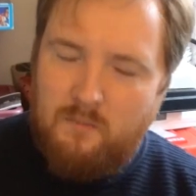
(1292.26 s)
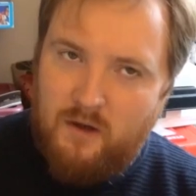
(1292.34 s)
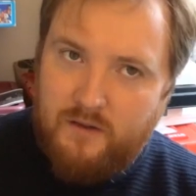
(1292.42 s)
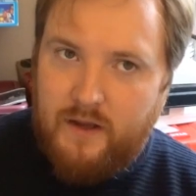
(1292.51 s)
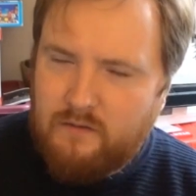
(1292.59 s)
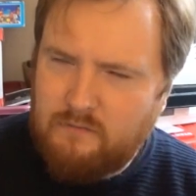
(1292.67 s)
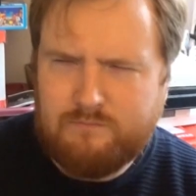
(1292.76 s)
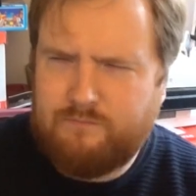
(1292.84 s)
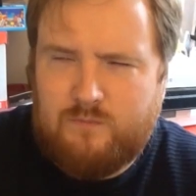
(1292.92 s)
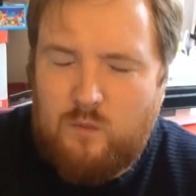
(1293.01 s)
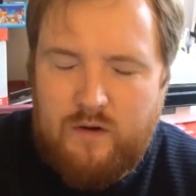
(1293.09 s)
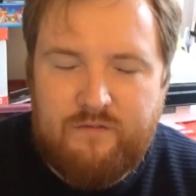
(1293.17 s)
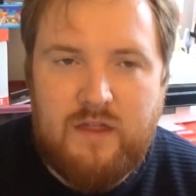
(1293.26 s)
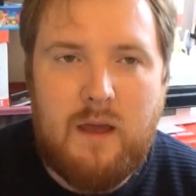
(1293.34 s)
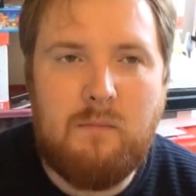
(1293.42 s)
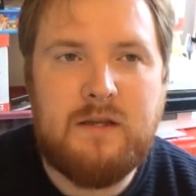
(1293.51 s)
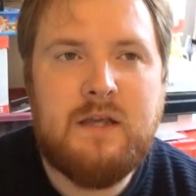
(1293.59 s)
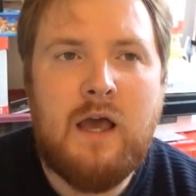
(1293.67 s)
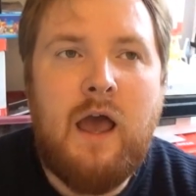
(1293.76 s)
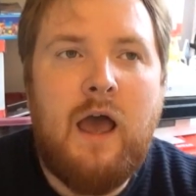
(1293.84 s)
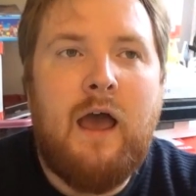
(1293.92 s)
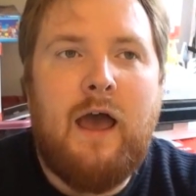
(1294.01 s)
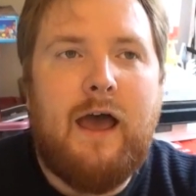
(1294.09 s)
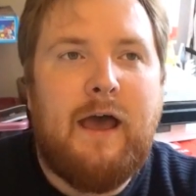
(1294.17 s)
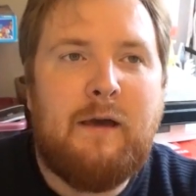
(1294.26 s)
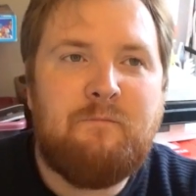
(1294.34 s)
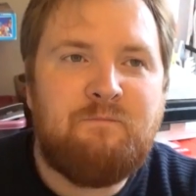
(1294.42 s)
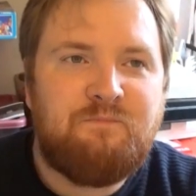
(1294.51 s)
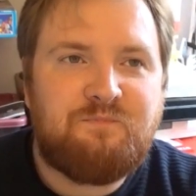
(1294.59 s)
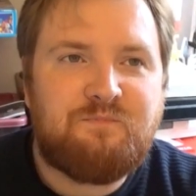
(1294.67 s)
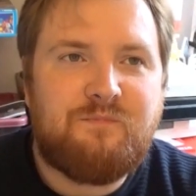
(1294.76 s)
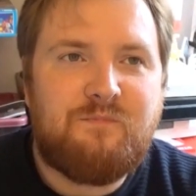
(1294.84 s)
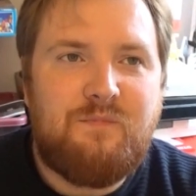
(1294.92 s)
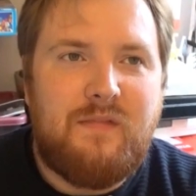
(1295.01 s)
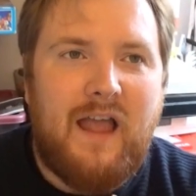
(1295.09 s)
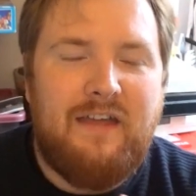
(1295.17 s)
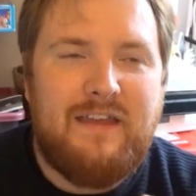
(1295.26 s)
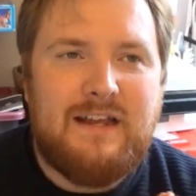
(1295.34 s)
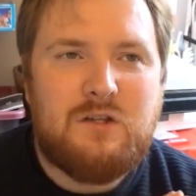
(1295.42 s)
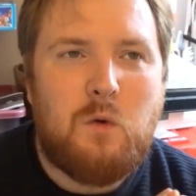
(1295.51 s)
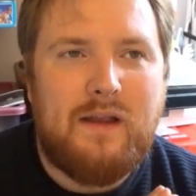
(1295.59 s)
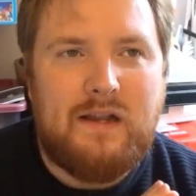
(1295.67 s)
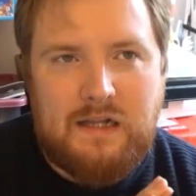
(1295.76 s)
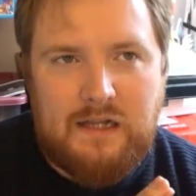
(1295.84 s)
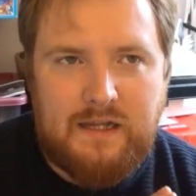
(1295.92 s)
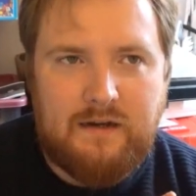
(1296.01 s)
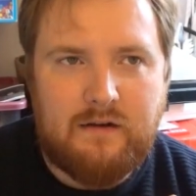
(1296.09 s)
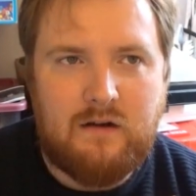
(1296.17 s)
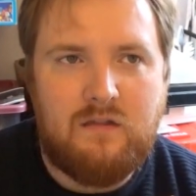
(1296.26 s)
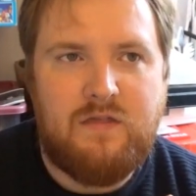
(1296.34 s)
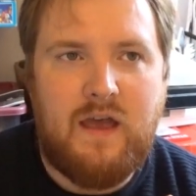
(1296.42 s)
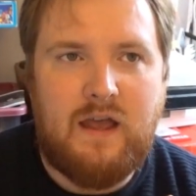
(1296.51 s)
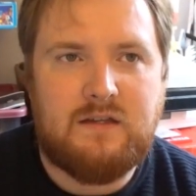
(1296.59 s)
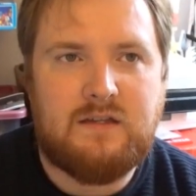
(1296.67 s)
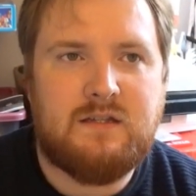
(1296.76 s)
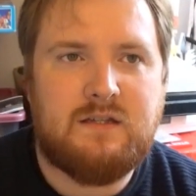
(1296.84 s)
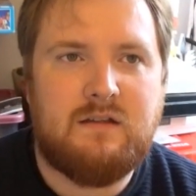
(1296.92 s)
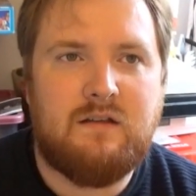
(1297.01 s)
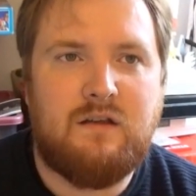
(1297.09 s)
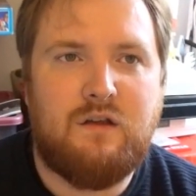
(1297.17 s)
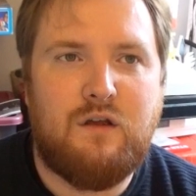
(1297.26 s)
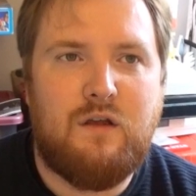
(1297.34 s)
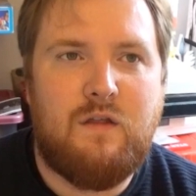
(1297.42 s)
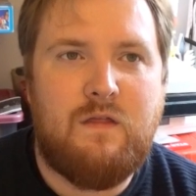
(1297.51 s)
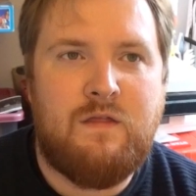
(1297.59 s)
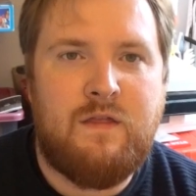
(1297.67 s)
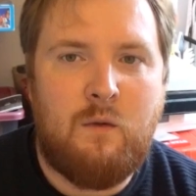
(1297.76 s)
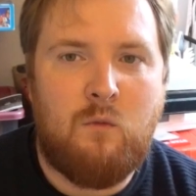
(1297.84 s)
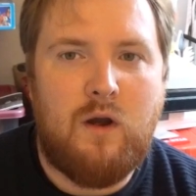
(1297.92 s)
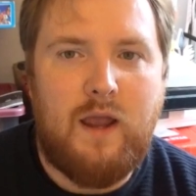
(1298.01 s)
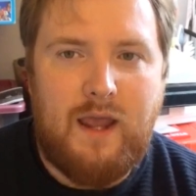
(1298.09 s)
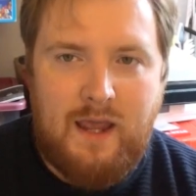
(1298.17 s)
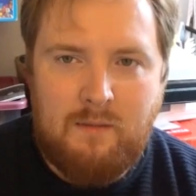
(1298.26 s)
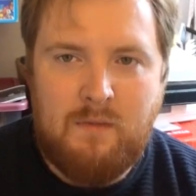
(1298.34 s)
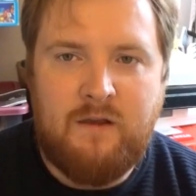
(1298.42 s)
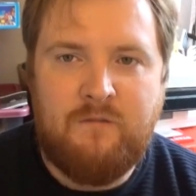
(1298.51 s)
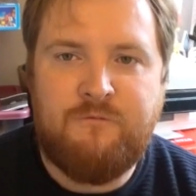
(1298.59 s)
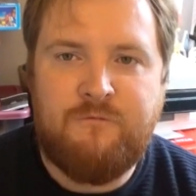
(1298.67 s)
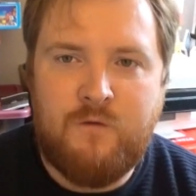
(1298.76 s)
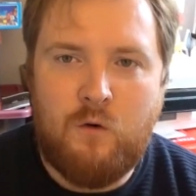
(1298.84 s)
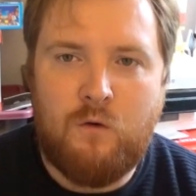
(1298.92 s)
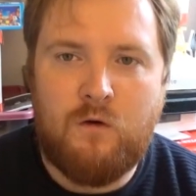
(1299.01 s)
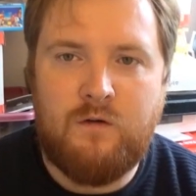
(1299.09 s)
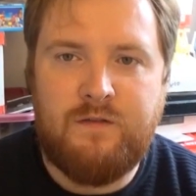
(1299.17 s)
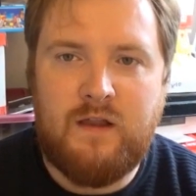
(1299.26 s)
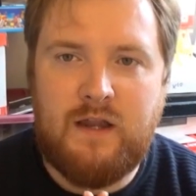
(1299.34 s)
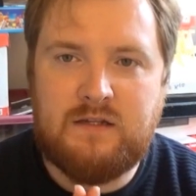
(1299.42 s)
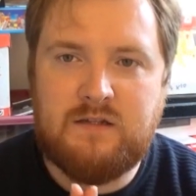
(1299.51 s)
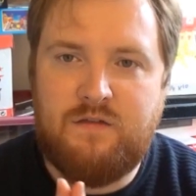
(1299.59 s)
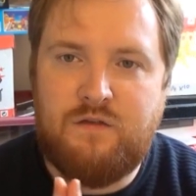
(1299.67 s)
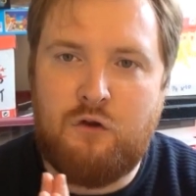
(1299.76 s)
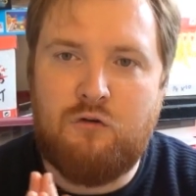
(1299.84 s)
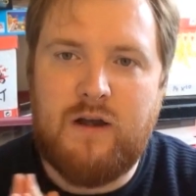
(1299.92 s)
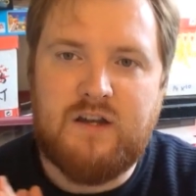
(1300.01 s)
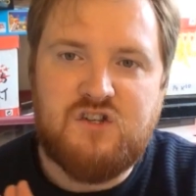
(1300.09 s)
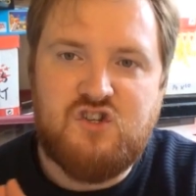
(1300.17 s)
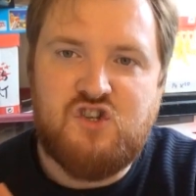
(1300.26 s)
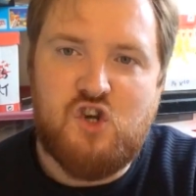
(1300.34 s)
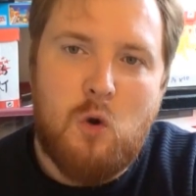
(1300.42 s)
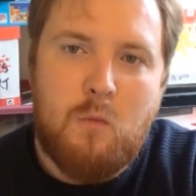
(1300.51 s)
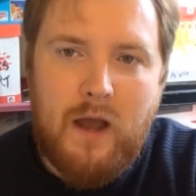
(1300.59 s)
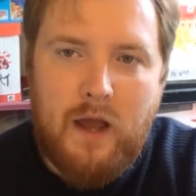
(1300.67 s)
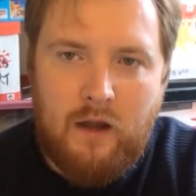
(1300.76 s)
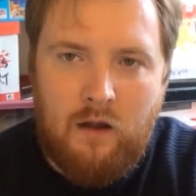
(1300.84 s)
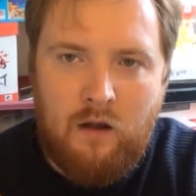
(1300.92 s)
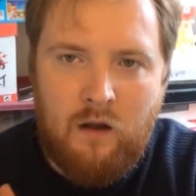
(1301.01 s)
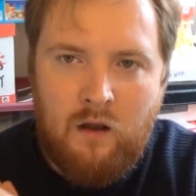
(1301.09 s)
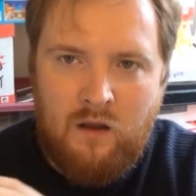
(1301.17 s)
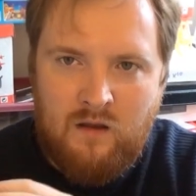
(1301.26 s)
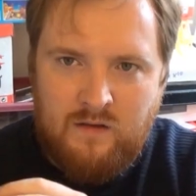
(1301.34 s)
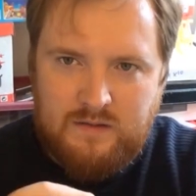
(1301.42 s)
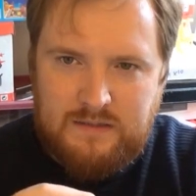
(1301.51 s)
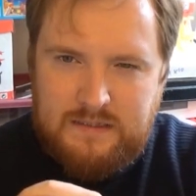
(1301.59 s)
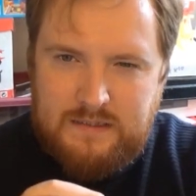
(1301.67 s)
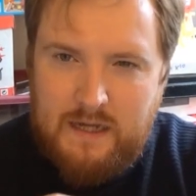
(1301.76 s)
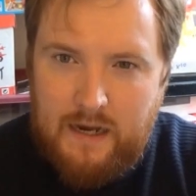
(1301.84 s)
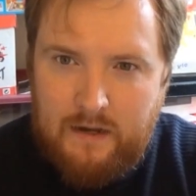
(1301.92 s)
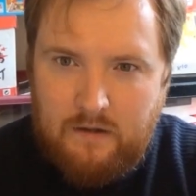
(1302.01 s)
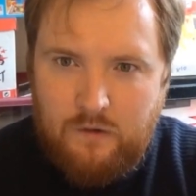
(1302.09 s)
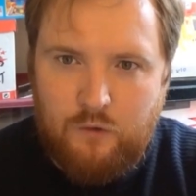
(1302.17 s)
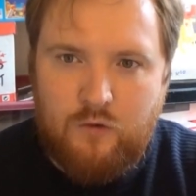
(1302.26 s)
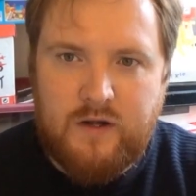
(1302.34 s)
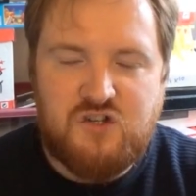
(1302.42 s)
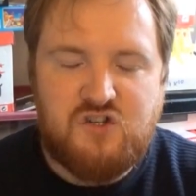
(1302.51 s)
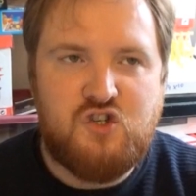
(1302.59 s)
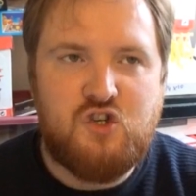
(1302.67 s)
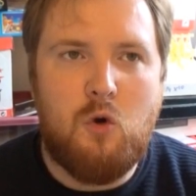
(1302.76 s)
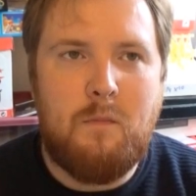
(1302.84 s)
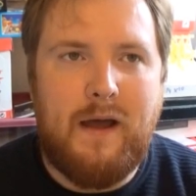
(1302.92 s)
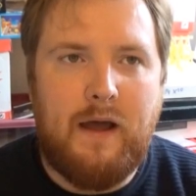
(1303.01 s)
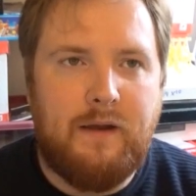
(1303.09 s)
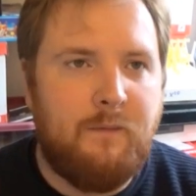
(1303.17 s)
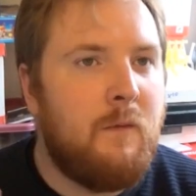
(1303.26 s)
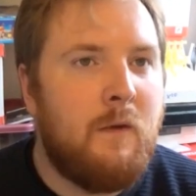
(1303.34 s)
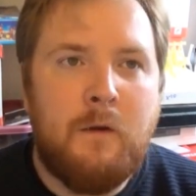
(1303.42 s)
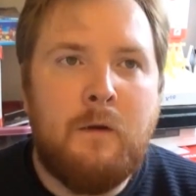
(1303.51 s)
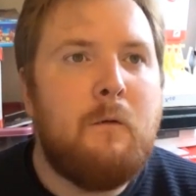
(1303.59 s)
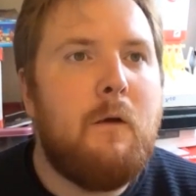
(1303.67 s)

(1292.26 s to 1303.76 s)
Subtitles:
about that, whatever that means, I think it's quite clear that they were aiming for the Greatest Showman style, the Greatest Showman